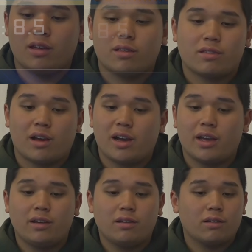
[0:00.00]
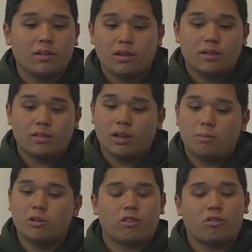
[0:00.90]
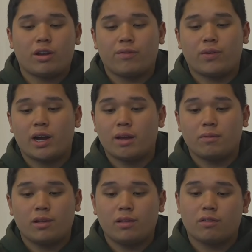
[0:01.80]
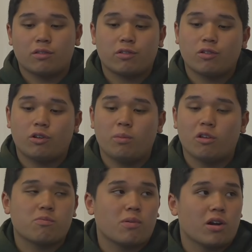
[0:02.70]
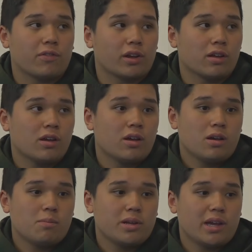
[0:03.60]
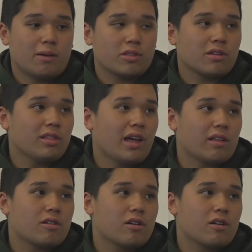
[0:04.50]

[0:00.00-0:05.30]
Side number to 25, it looks almost perfect. But yeah, what's our last